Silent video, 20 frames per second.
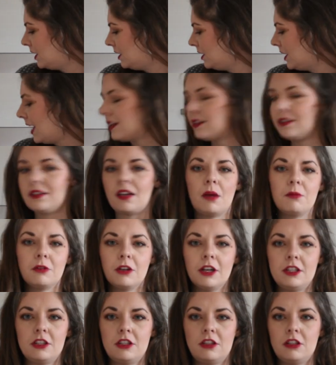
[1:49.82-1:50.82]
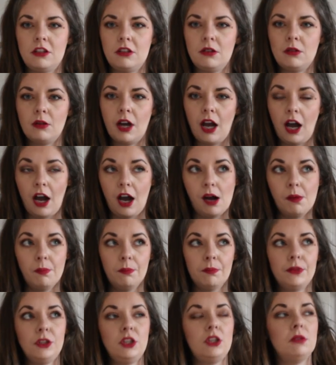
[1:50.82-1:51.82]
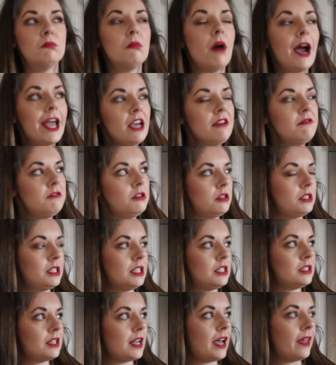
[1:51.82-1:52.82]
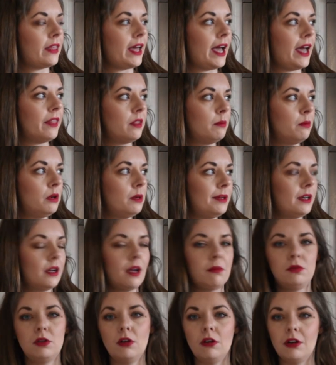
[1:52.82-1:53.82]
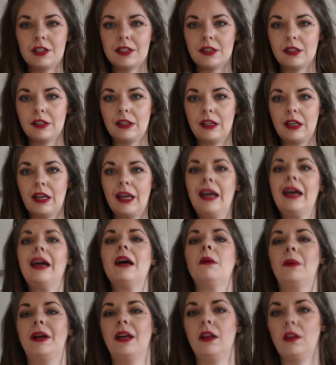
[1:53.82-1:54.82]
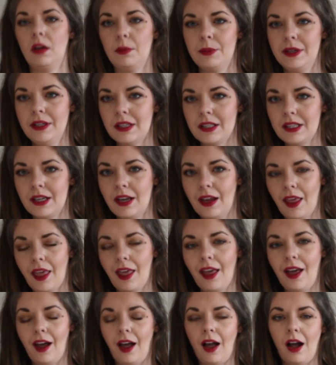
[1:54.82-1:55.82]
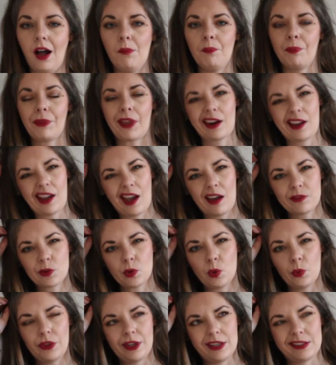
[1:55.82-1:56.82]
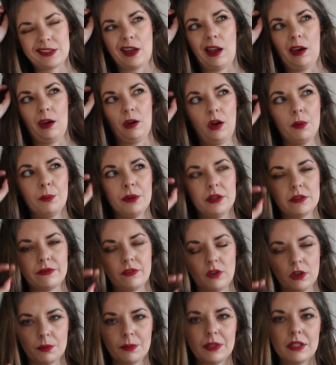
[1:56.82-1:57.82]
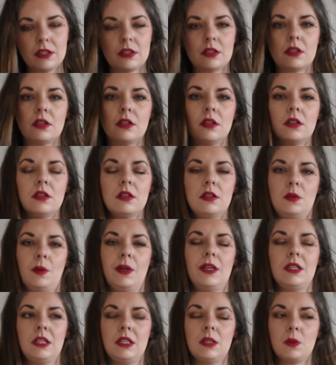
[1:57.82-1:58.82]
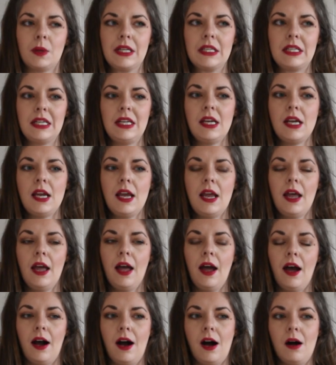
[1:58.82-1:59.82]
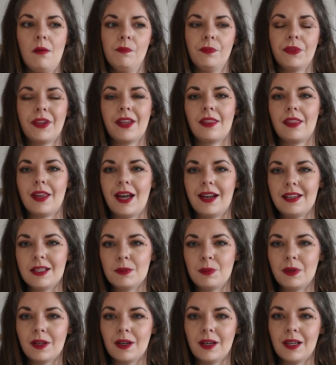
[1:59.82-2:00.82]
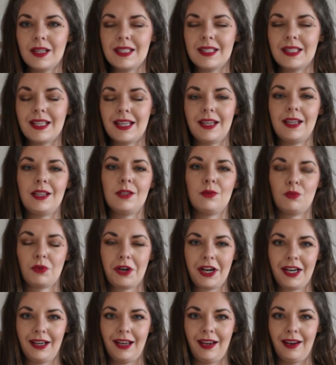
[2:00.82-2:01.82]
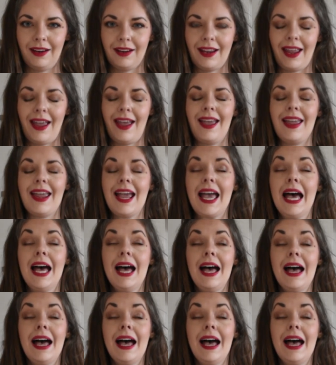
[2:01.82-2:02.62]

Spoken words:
yes, I'm going to do. You might have noticed that at the moment I'm not at my allotment, and I have called this Allotment Vlogmas 2020. That is because it is raining a